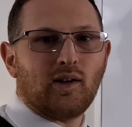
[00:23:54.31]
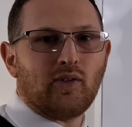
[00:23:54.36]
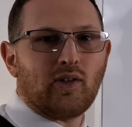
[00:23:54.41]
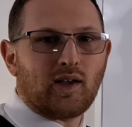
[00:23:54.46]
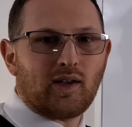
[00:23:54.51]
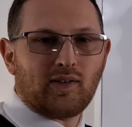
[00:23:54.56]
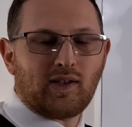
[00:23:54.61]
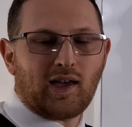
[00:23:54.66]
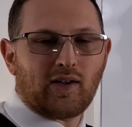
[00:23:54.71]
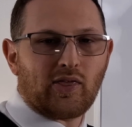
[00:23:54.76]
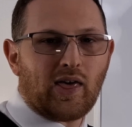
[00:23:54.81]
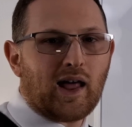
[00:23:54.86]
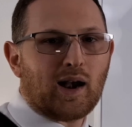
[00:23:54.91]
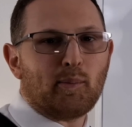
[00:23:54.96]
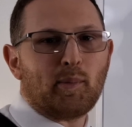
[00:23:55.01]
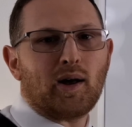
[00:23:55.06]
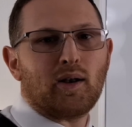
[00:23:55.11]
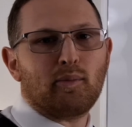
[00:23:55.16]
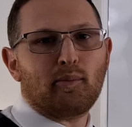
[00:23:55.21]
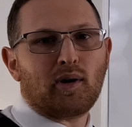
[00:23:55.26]
And then you take that
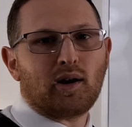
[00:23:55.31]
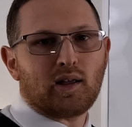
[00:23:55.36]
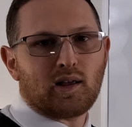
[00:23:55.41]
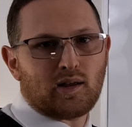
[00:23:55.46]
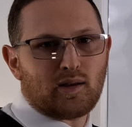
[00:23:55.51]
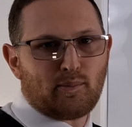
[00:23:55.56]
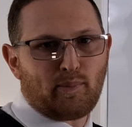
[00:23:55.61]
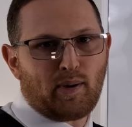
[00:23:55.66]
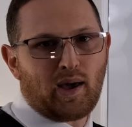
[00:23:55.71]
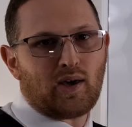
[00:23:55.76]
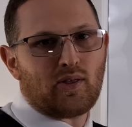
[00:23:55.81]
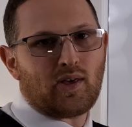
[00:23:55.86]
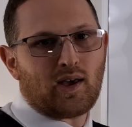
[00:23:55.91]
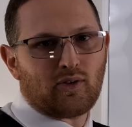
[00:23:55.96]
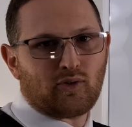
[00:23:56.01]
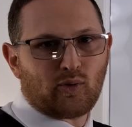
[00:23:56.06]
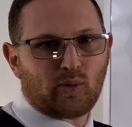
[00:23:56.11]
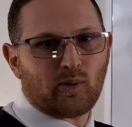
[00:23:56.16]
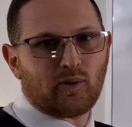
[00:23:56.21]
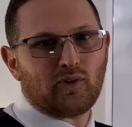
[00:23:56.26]
amount of money and you pay
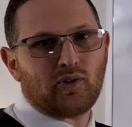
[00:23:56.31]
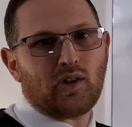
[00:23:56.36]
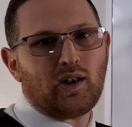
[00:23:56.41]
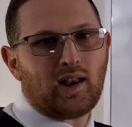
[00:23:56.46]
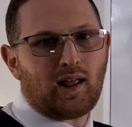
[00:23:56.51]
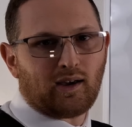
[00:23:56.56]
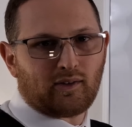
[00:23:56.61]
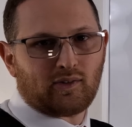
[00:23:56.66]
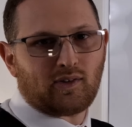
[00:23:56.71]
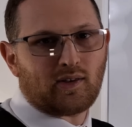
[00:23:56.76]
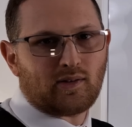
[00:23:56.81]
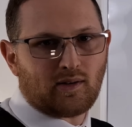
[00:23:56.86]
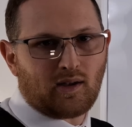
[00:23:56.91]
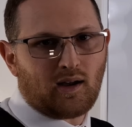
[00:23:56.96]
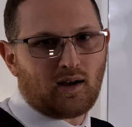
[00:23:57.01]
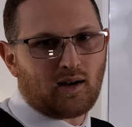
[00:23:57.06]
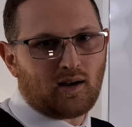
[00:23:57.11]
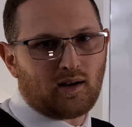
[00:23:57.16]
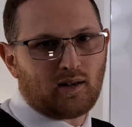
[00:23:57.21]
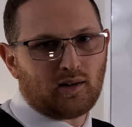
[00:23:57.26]
that towards the next
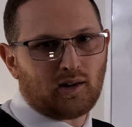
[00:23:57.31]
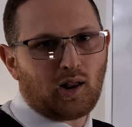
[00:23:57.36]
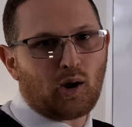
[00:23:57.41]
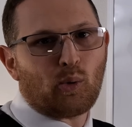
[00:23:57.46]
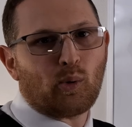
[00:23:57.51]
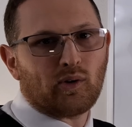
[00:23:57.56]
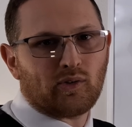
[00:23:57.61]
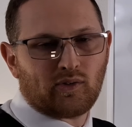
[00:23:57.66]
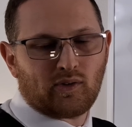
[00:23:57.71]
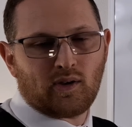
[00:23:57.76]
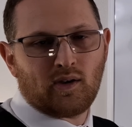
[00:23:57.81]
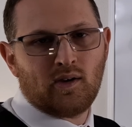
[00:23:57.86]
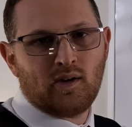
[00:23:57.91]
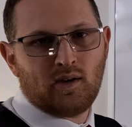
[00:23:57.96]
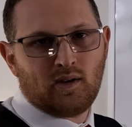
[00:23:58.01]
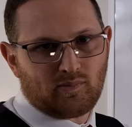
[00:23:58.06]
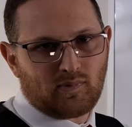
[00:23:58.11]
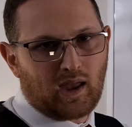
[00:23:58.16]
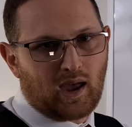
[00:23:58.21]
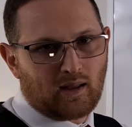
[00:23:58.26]
lowest
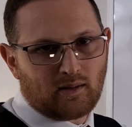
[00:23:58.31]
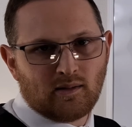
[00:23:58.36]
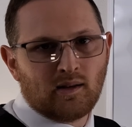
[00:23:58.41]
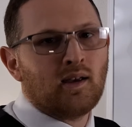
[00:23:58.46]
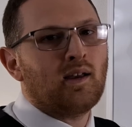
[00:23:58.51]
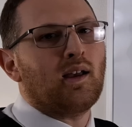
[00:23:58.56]
debt